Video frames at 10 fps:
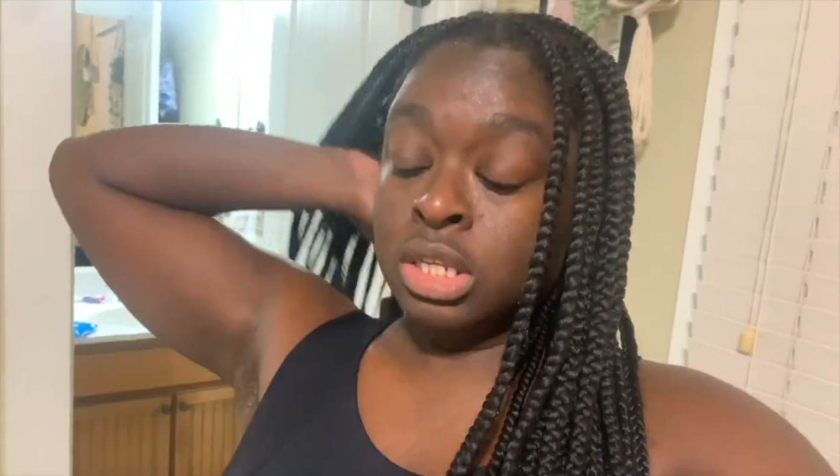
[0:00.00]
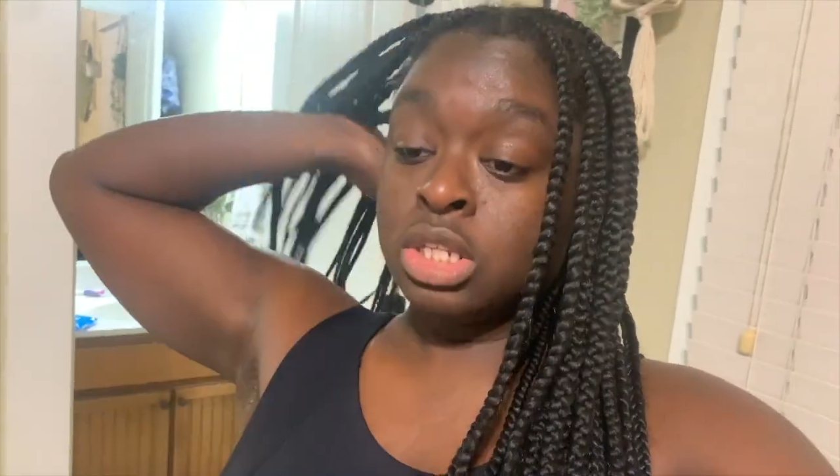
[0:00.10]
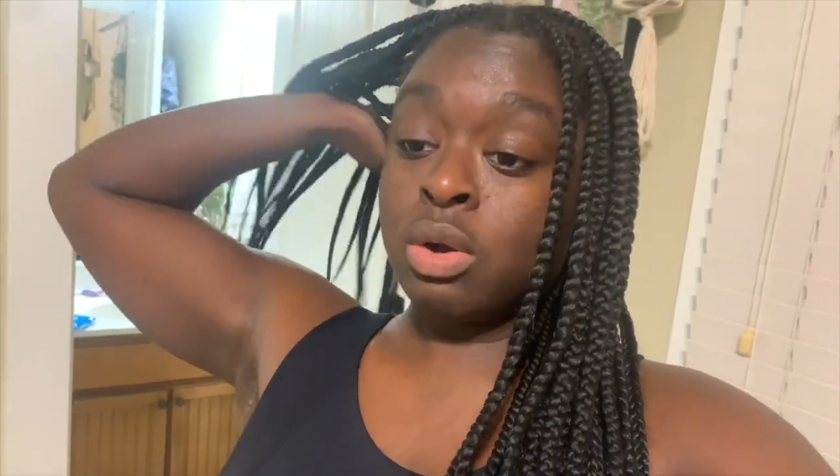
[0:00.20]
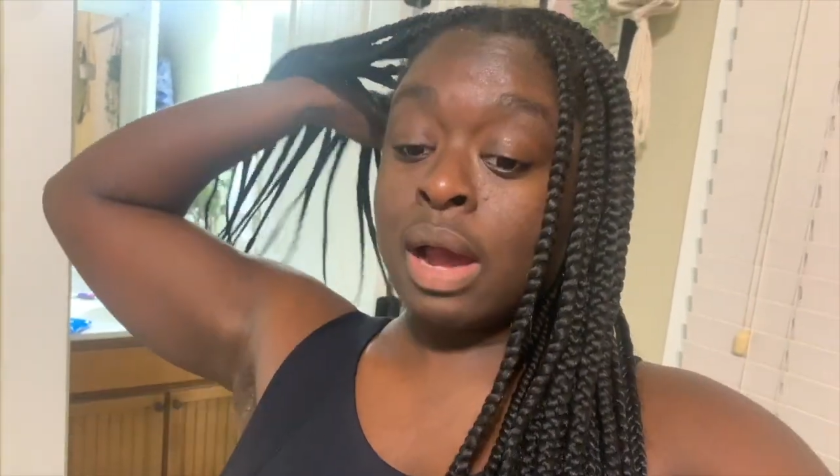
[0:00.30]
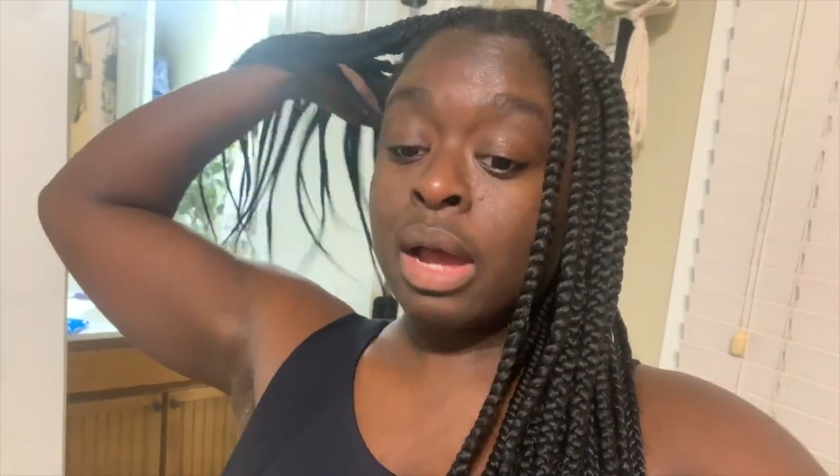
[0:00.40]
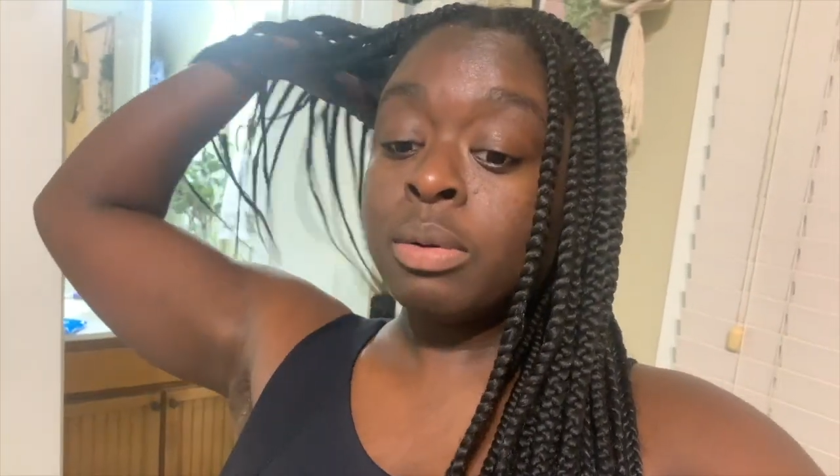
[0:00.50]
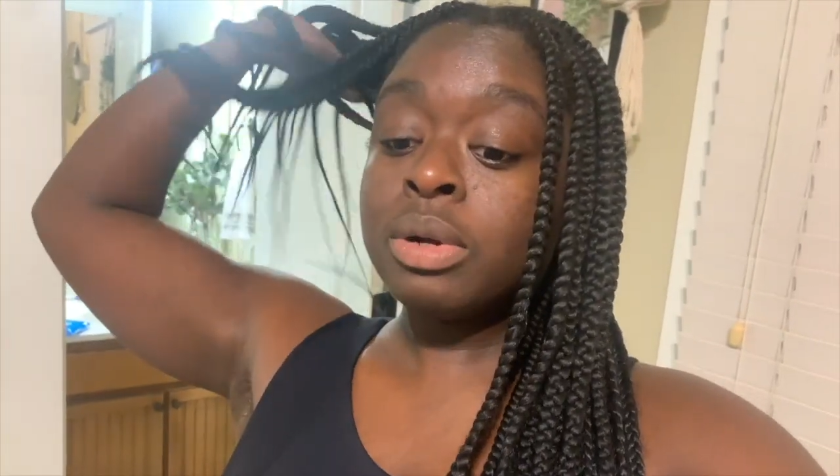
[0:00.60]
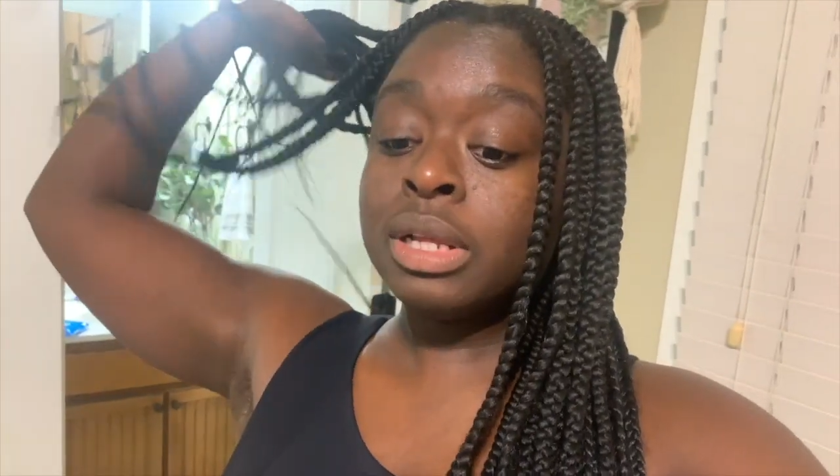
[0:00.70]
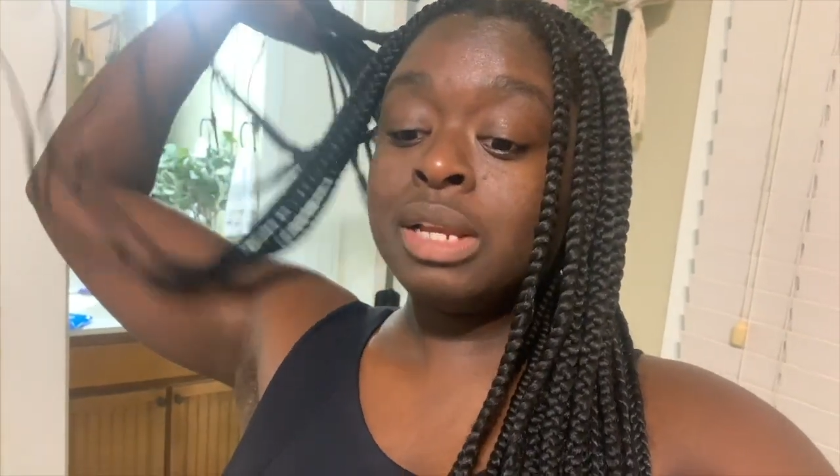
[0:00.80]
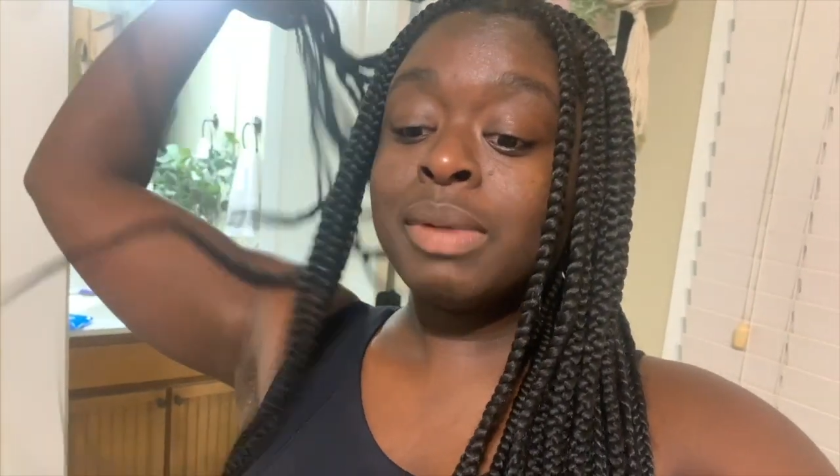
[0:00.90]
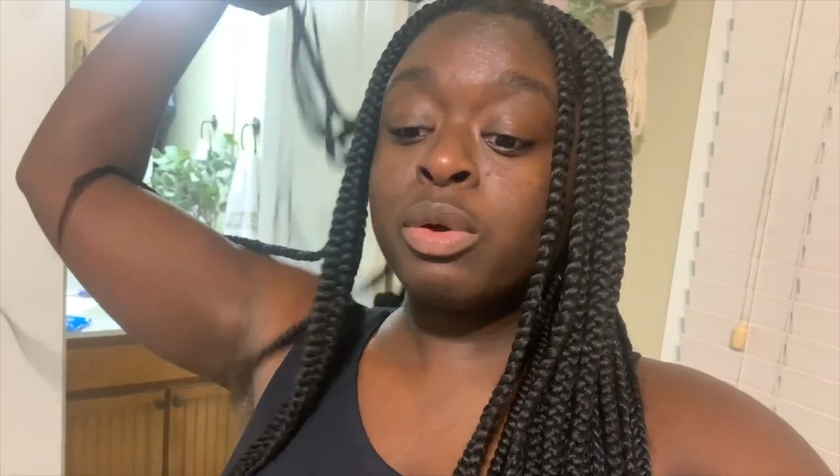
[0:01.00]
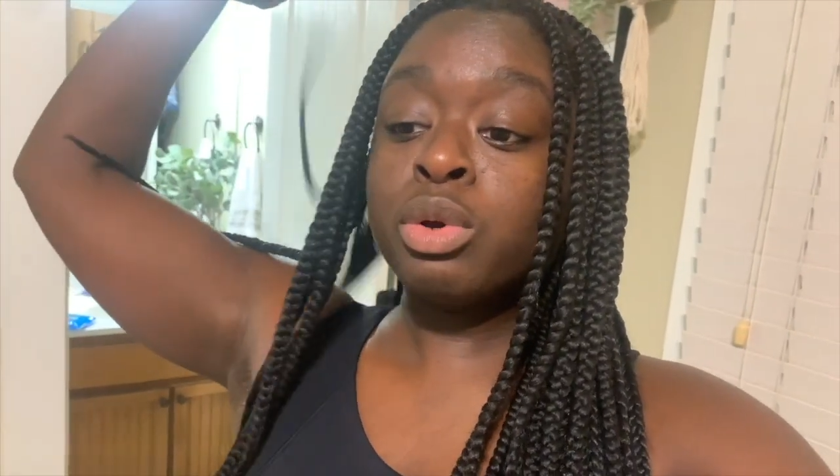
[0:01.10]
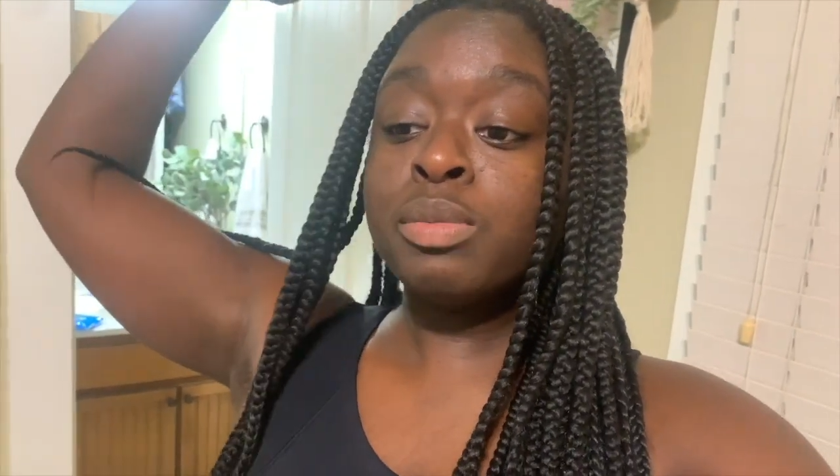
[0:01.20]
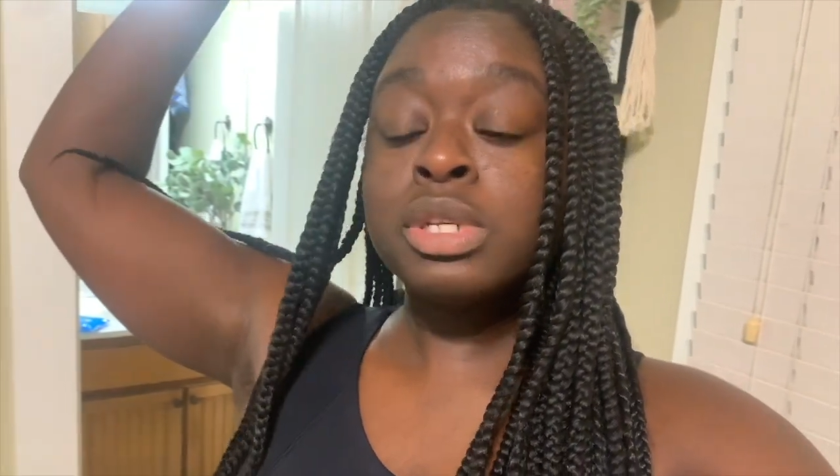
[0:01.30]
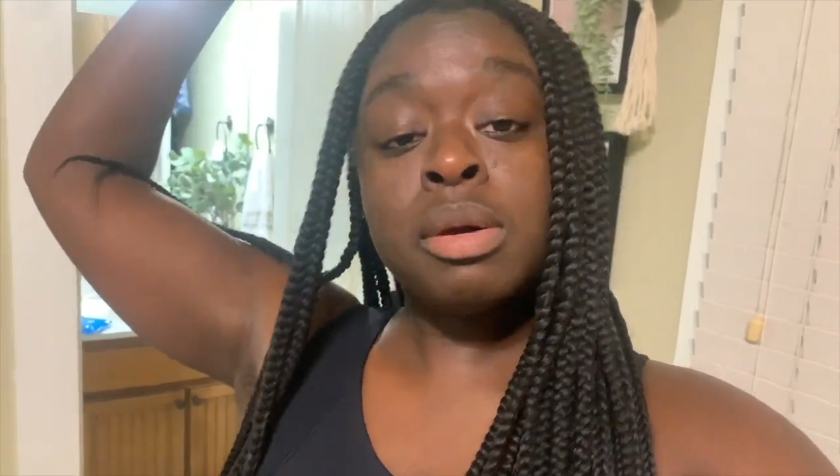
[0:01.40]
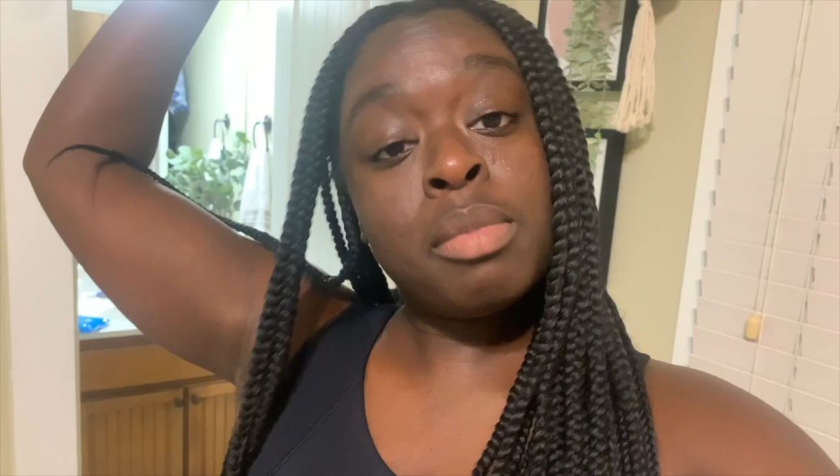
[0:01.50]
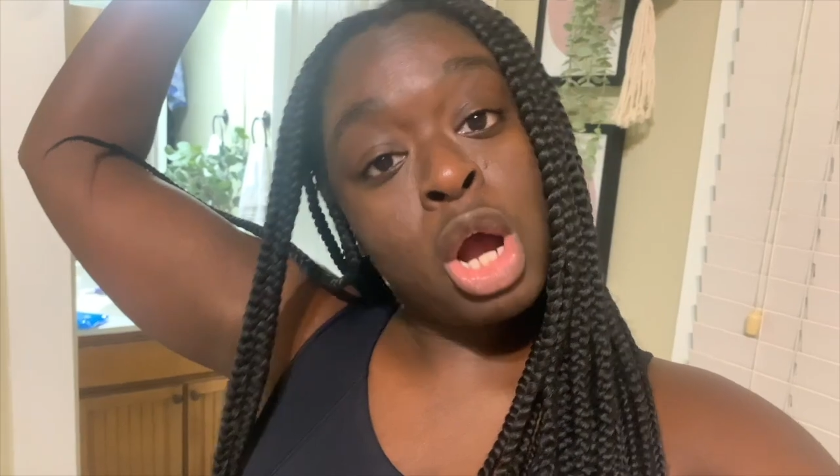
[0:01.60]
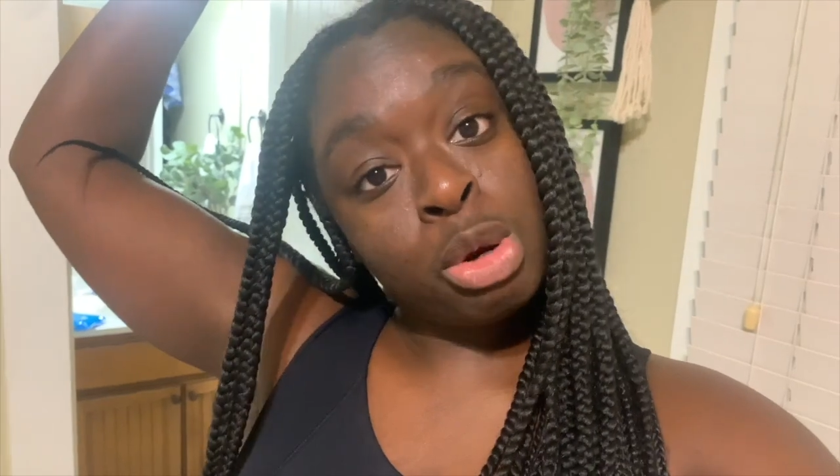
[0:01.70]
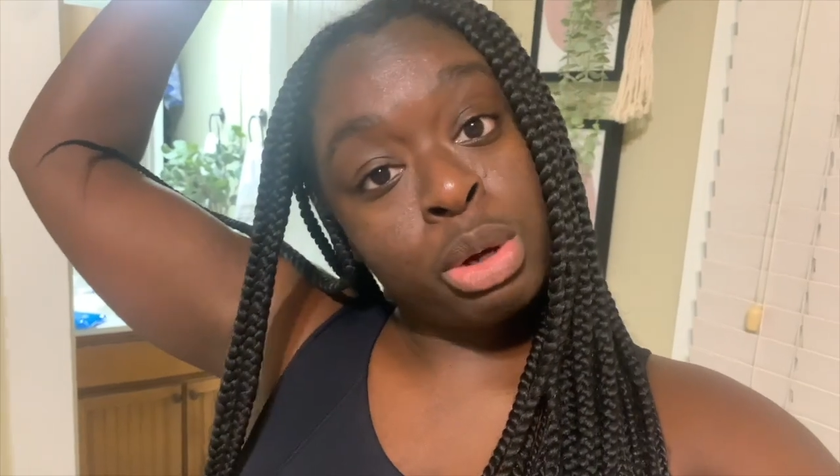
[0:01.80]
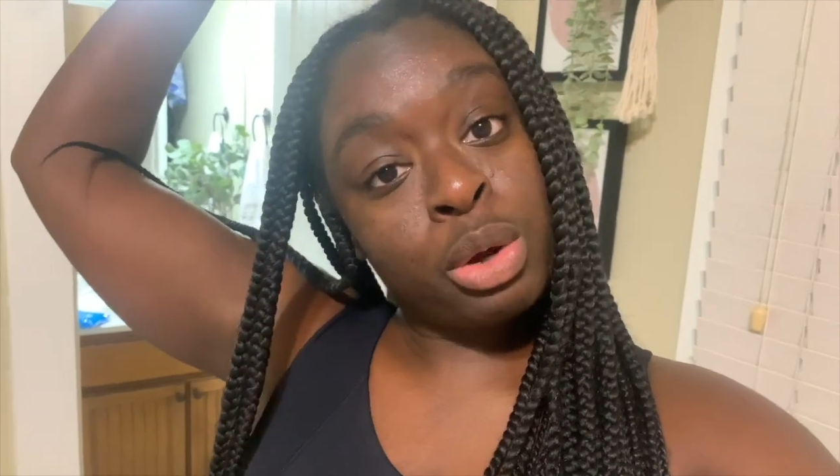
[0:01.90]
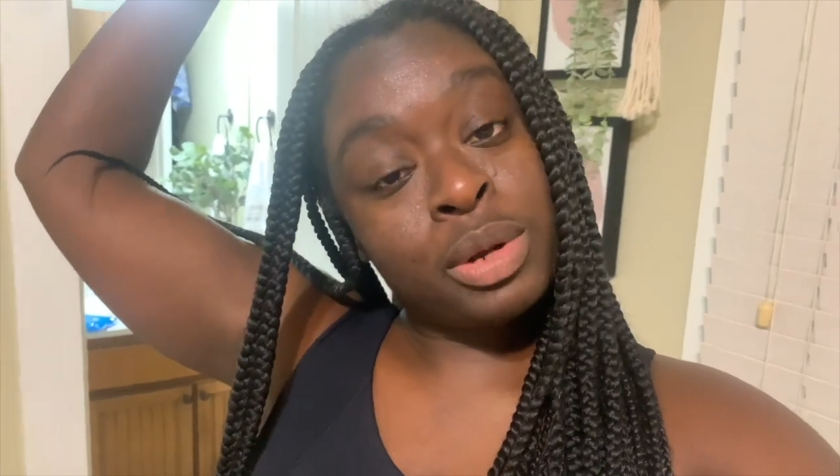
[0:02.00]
So I will clean my room tomorrow.